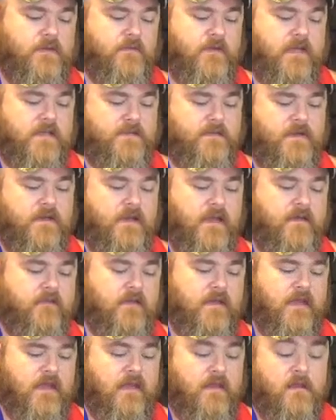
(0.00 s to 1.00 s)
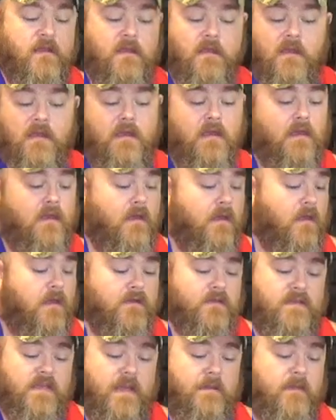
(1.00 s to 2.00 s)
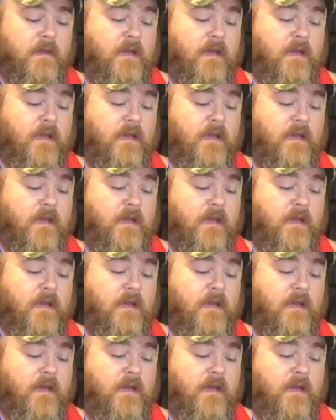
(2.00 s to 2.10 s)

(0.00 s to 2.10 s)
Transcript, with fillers: raspberry lava cake. Same